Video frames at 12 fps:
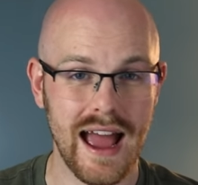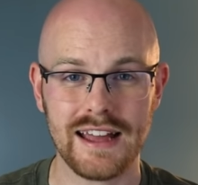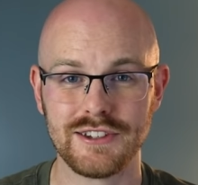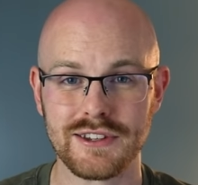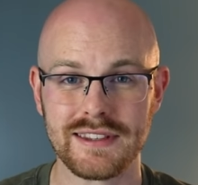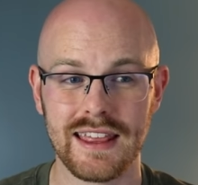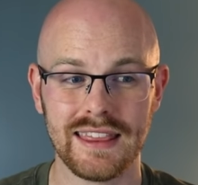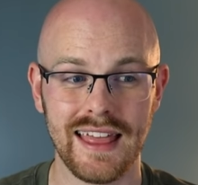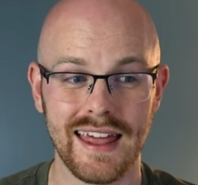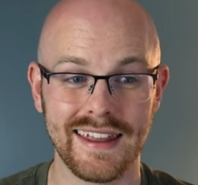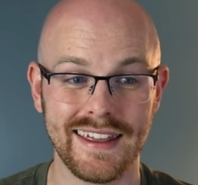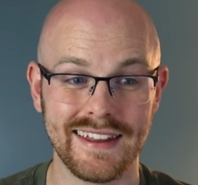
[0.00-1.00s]
I just think
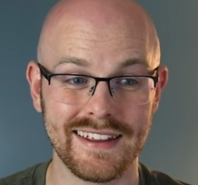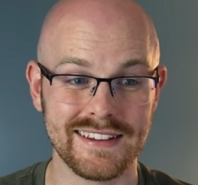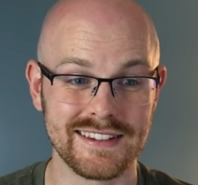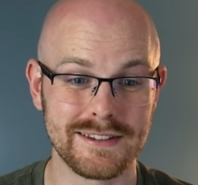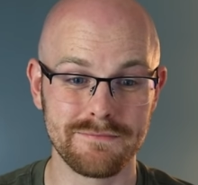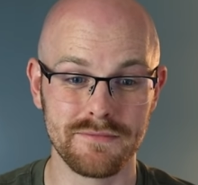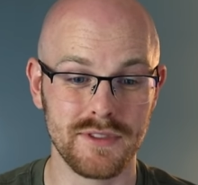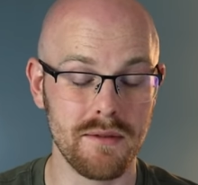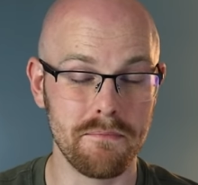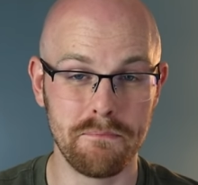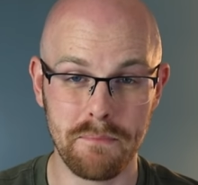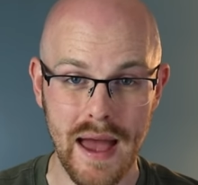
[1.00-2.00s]
that it is
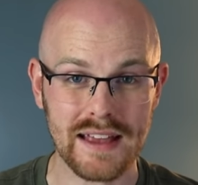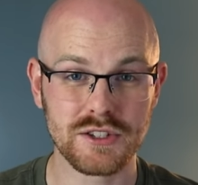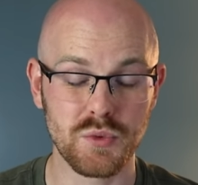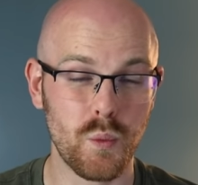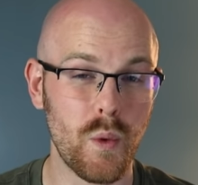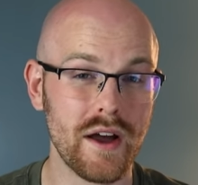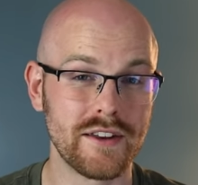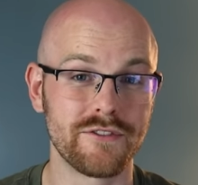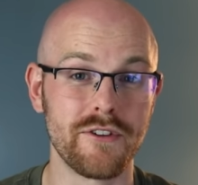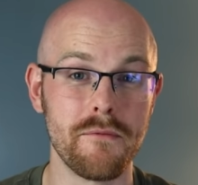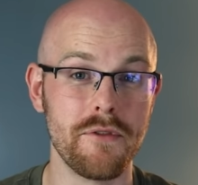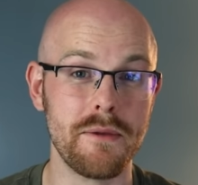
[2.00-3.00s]
the best one
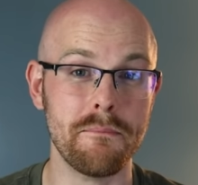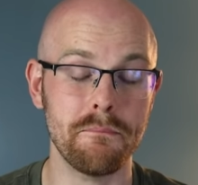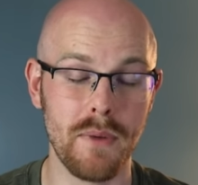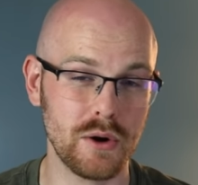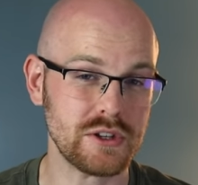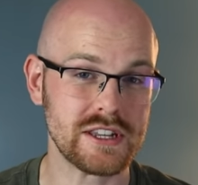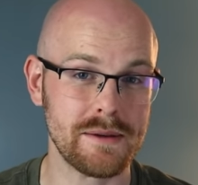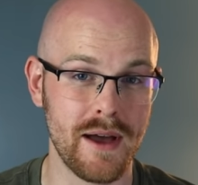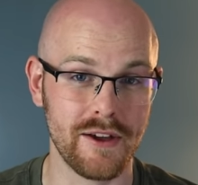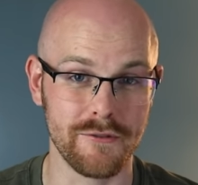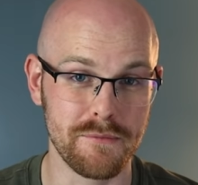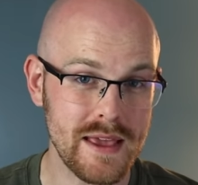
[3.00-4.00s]
for the most
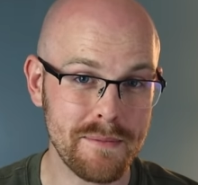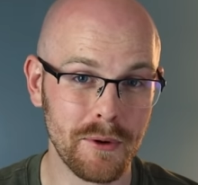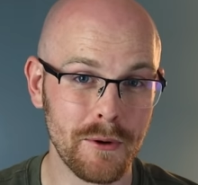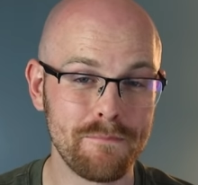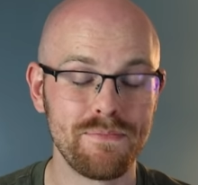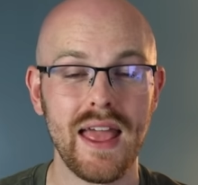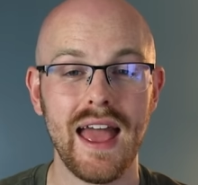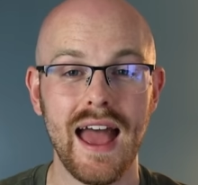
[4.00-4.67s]
amount of people.